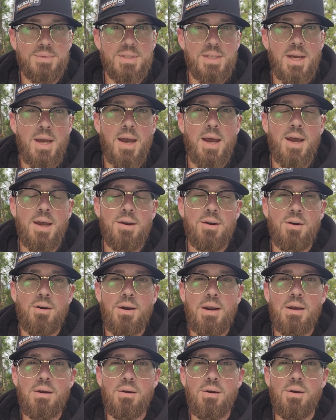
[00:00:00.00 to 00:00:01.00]
to hide our
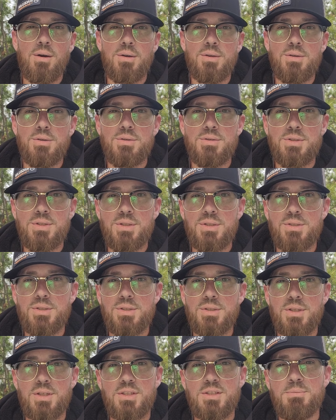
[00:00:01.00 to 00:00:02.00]
alcohol
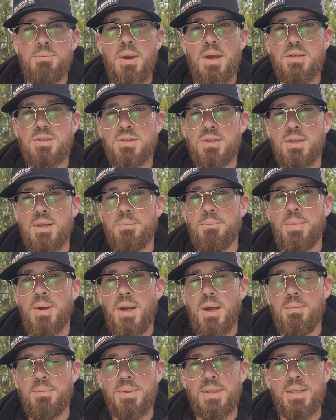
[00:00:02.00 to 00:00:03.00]
usage, especially in
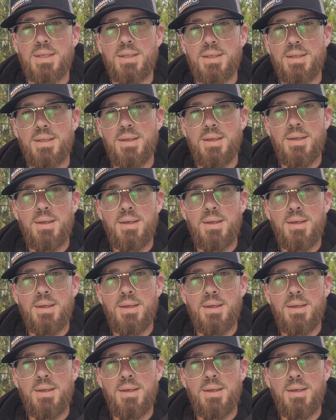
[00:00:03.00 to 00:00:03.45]
public,